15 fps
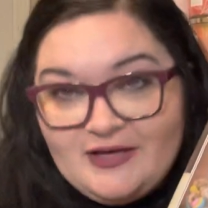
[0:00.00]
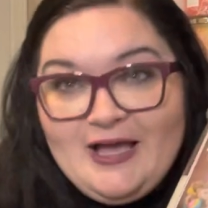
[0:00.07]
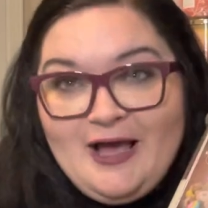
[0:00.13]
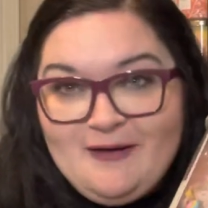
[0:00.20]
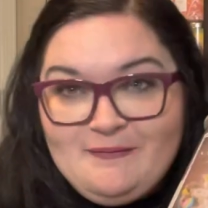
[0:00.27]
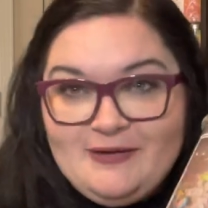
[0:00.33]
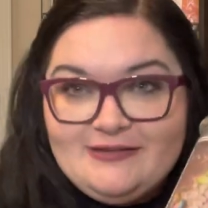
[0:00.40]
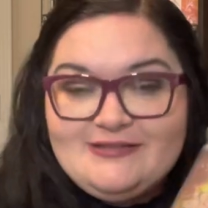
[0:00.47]

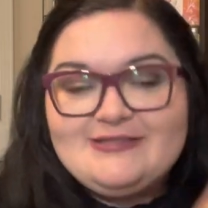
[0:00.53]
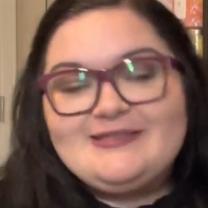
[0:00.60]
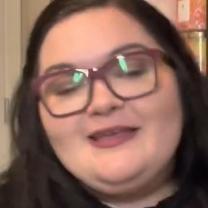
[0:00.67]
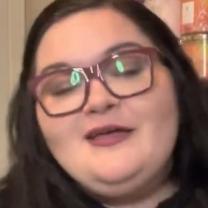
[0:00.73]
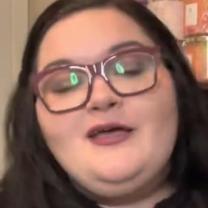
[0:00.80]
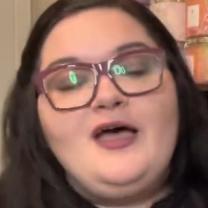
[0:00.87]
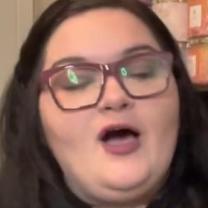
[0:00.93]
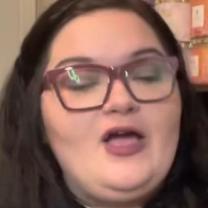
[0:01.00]
comments
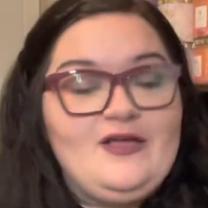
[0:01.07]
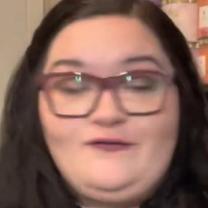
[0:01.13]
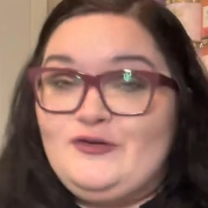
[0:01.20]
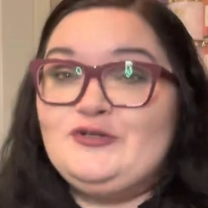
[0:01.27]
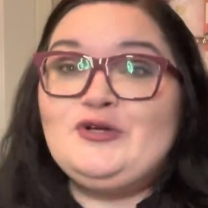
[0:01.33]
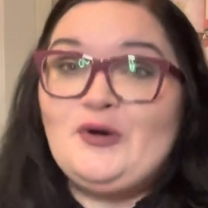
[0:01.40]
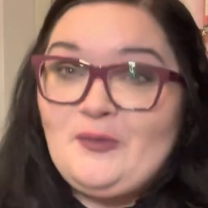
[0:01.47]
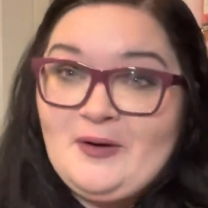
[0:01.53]
if
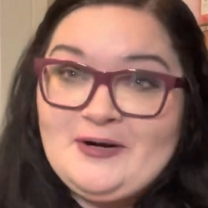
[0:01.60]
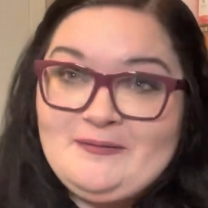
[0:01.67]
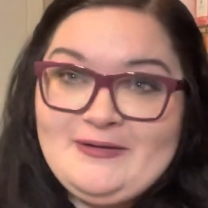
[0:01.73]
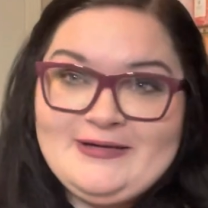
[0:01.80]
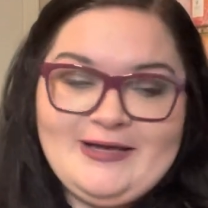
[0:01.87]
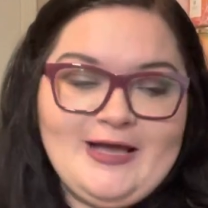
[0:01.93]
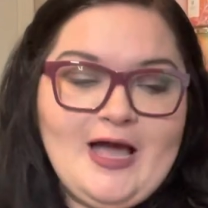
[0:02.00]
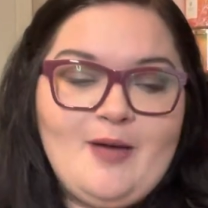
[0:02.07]
you don't want to
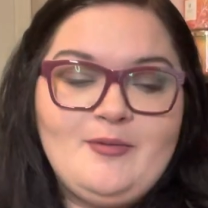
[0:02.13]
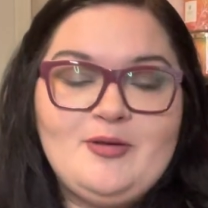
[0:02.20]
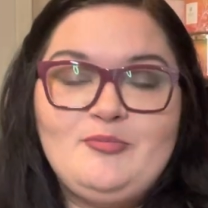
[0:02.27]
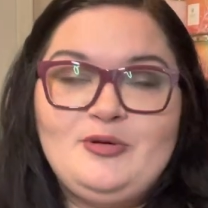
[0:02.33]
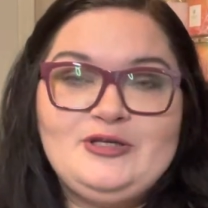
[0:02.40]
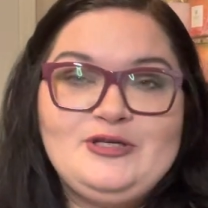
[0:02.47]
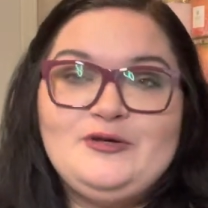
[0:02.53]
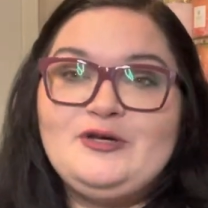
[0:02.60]
make a comment,
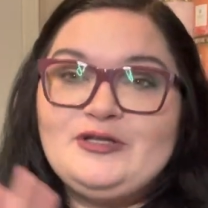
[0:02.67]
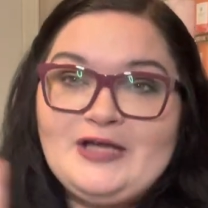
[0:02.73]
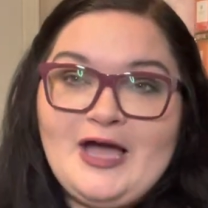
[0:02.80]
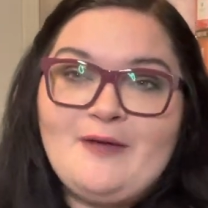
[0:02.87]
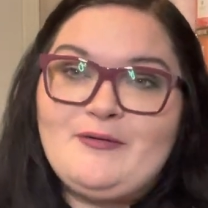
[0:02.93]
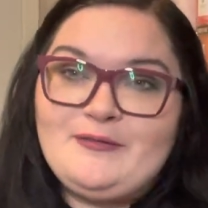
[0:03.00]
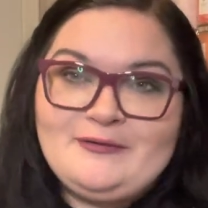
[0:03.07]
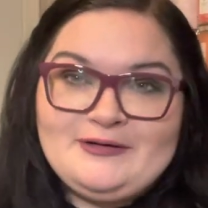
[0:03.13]
but you can
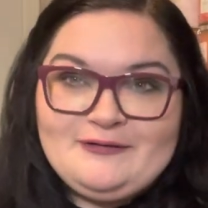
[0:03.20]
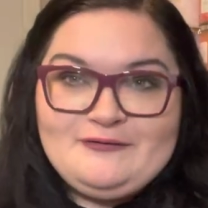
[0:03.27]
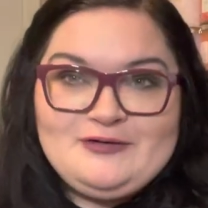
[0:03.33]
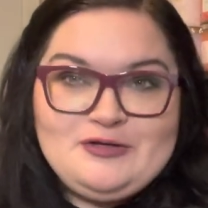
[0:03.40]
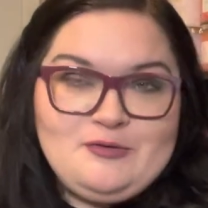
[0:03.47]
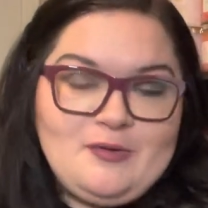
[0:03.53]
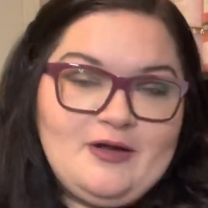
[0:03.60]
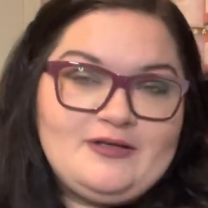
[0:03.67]
comment whatever
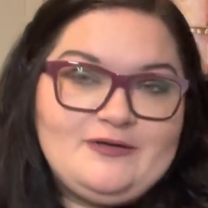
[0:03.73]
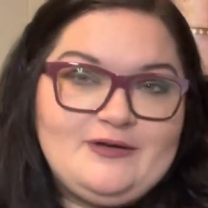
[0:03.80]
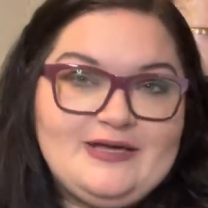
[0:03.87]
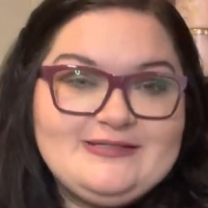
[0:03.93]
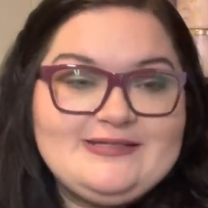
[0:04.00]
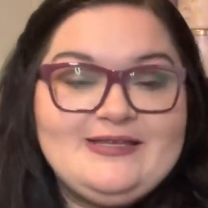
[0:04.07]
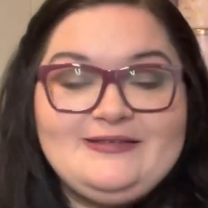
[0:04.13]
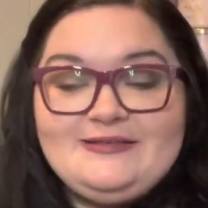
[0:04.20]
you want, you
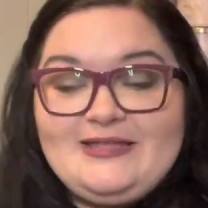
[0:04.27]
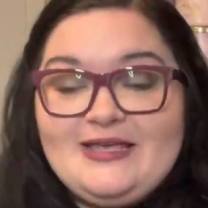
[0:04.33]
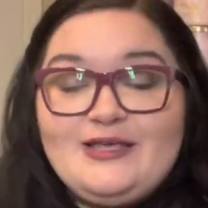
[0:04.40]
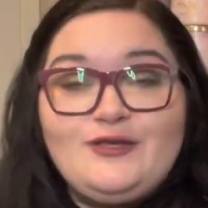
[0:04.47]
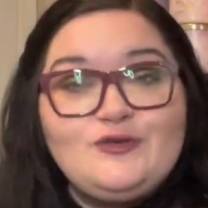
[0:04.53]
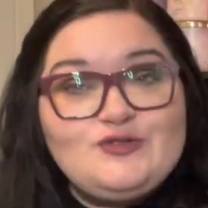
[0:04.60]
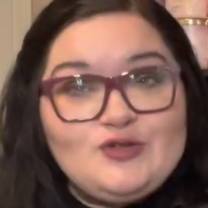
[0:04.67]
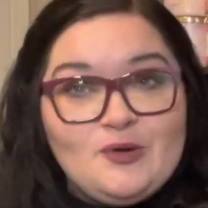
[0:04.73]
guys. And
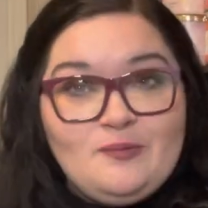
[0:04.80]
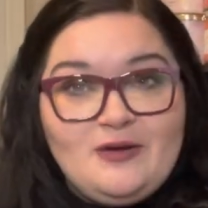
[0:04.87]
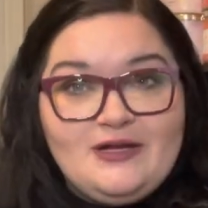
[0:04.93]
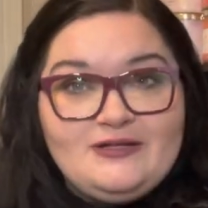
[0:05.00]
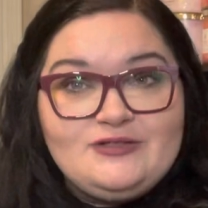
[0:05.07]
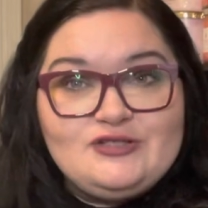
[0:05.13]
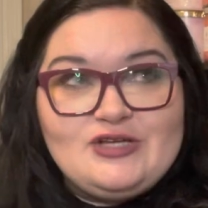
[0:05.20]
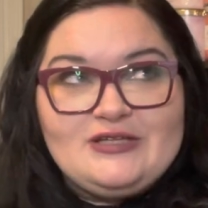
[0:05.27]
thank you so
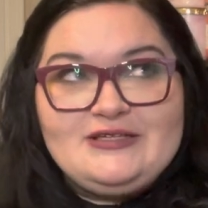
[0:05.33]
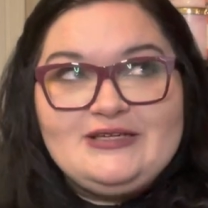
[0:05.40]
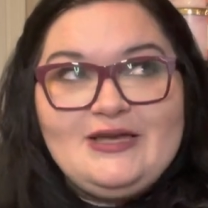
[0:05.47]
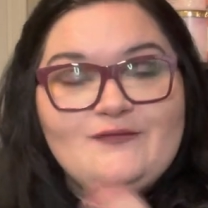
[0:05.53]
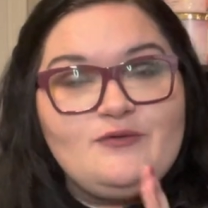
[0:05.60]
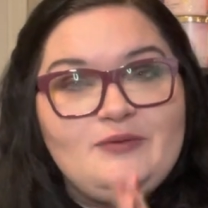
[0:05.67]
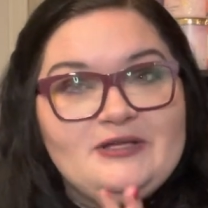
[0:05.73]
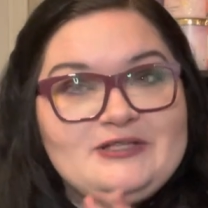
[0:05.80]
much. I think I
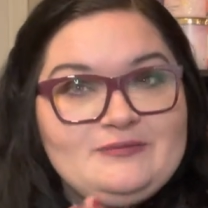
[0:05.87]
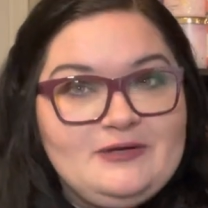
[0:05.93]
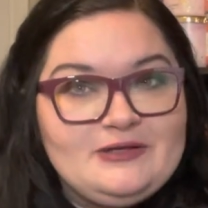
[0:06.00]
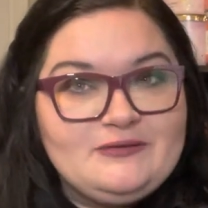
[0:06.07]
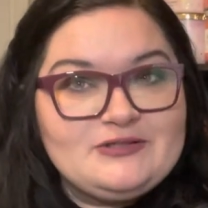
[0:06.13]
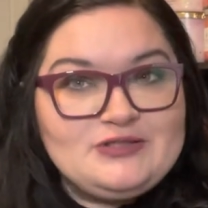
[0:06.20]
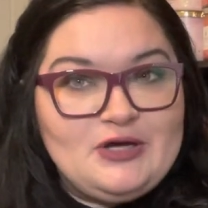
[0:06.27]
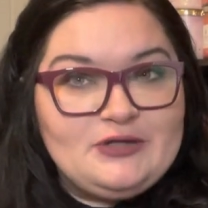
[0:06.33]
have a Bath & Body
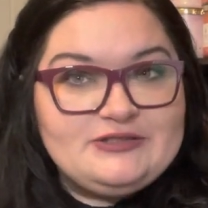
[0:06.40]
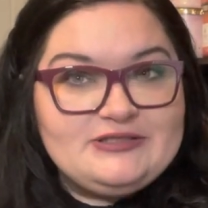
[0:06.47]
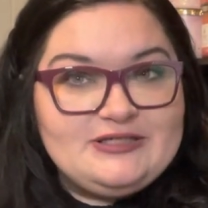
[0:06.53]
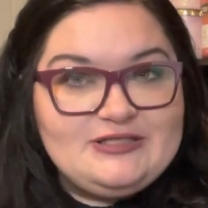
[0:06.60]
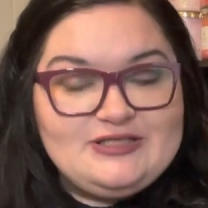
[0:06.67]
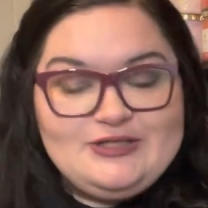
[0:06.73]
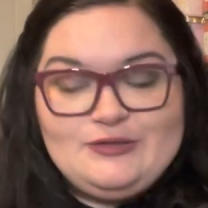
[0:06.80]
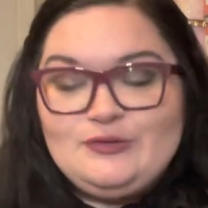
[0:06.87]
Works haul
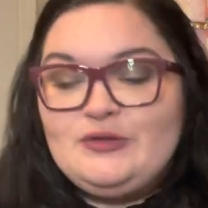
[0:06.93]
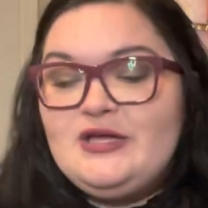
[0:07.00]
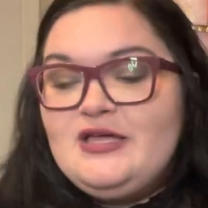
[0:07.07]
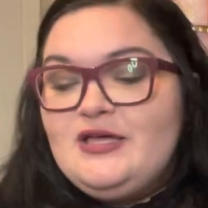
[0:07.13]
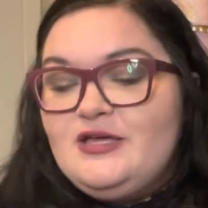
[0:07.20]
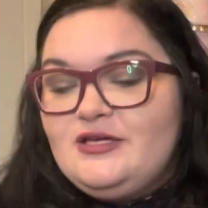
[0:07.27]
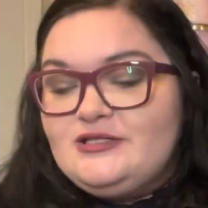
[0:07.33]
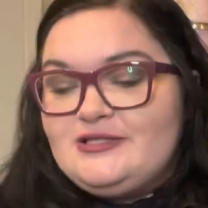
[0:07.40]
today too.
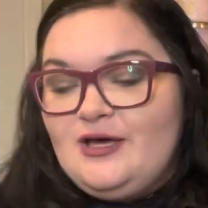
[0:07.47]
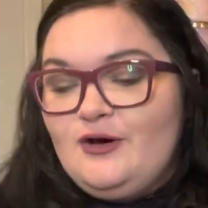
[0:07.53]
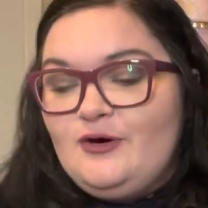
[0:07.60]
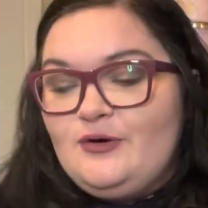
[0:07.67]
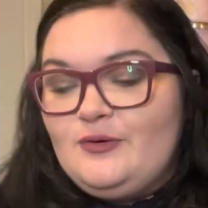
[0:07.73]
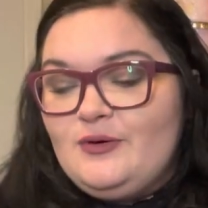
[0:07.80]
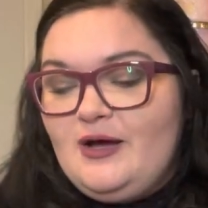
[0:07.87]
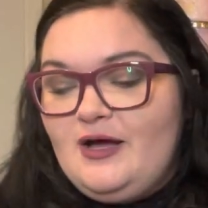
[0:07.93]

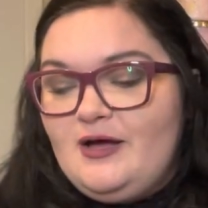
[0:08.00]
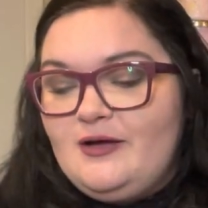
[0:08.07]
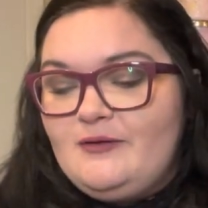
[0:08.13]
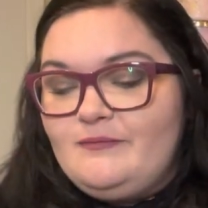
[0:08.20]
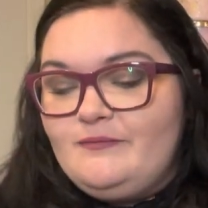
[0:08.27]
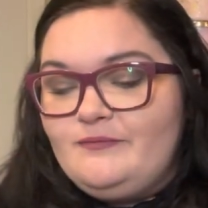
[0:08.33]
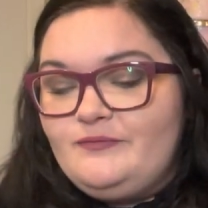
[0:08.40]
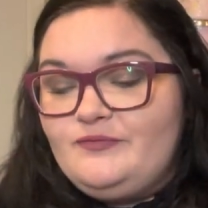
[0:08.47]
So
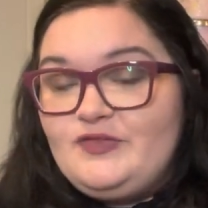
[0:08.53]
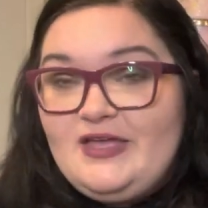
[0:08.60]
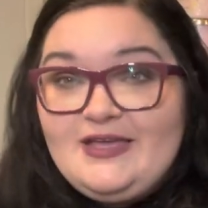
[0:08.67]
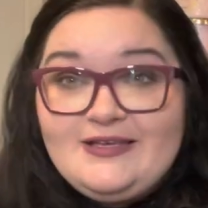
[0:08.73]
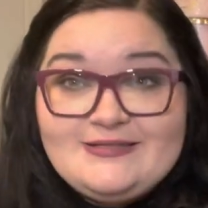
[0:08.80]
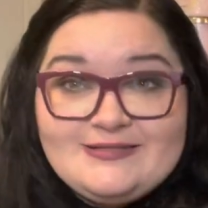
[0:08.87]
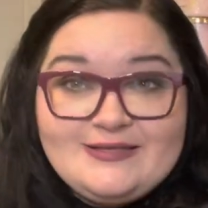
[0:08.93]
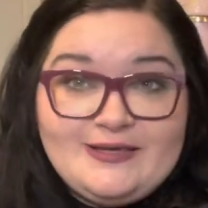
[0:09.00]
um,
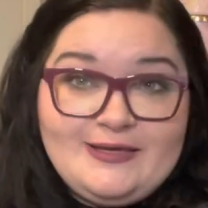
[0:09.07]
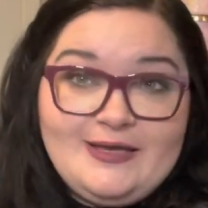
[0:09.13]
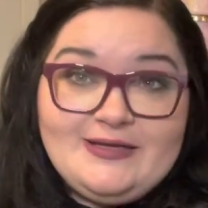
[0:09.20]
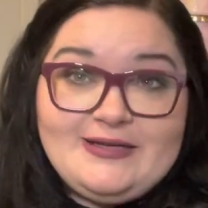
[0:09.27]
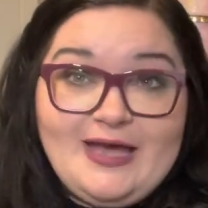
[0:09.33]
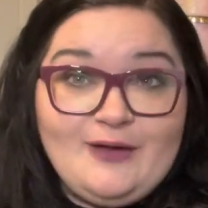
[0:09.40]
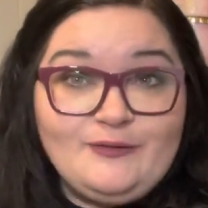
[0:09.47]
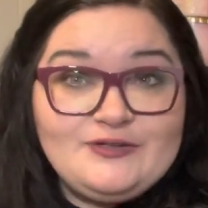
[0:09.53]
thanks,
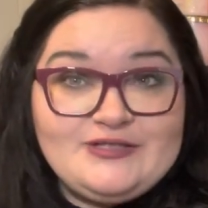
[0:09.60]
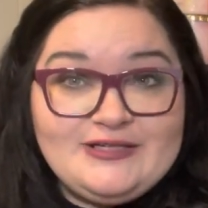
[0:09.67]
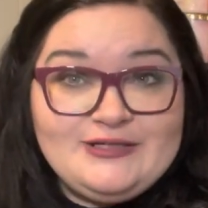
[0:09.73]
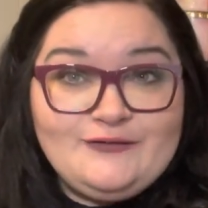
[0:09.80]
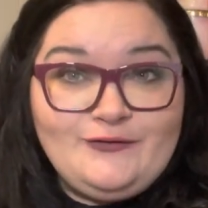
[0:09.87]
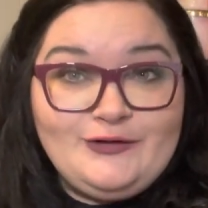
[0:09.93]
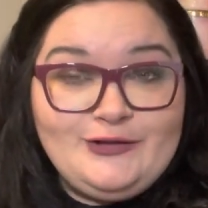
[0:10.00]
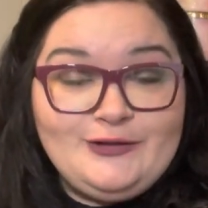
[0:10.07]
and I will see you in
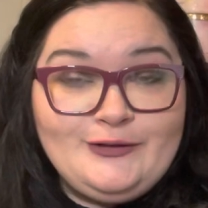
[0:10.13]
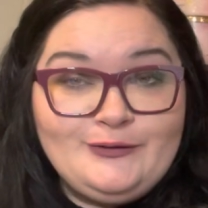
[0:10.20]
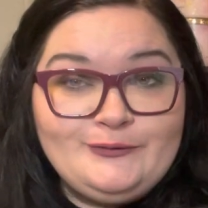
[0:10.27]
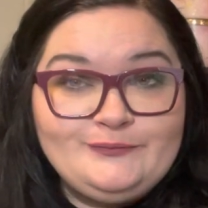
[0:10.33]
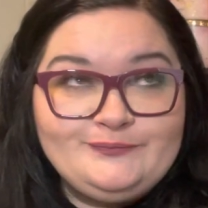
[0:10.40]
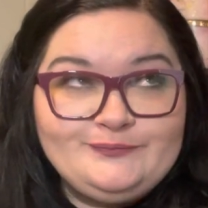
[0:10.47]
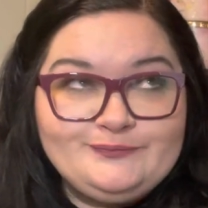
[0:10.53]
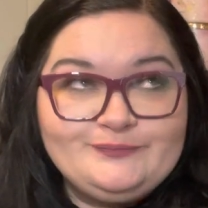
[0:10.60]
a
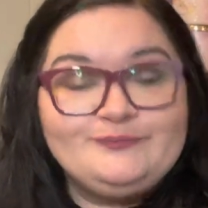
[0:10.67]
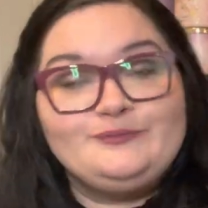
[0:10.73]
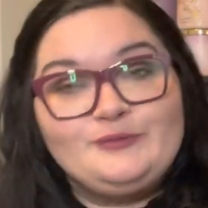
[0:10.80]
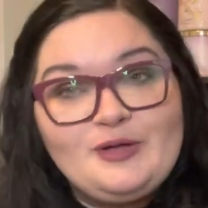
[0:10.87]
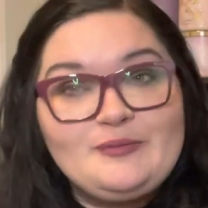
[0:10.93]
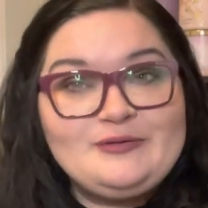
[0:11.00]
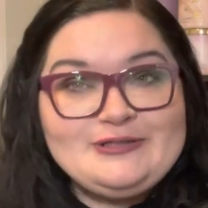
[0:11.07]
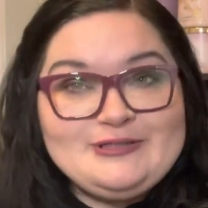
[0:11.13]
video
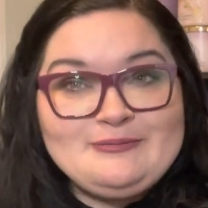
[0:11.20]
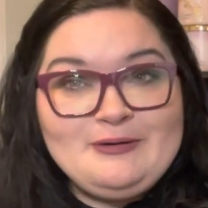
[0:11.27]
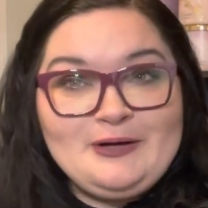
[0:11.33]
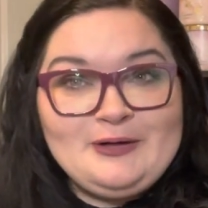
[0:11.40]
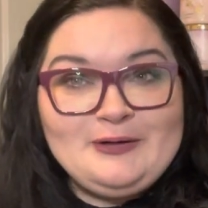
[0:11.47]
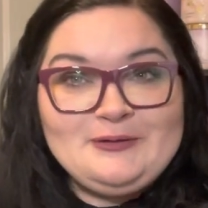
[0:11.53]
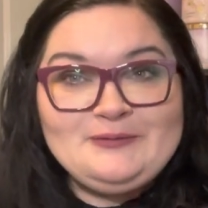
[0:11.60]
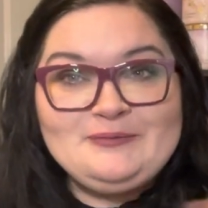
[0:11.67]
probably
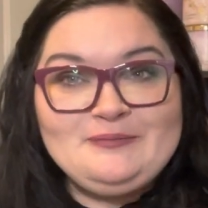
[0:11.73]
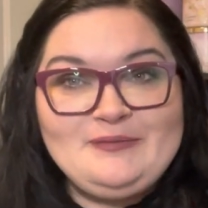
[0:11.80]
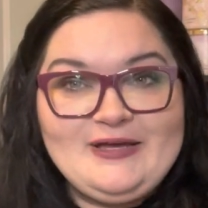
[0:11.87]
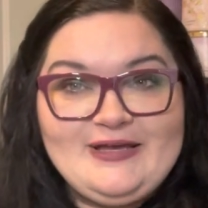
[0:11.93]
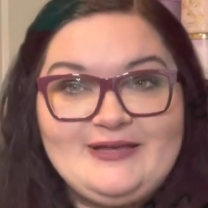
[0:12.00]
tomorrow. Bye,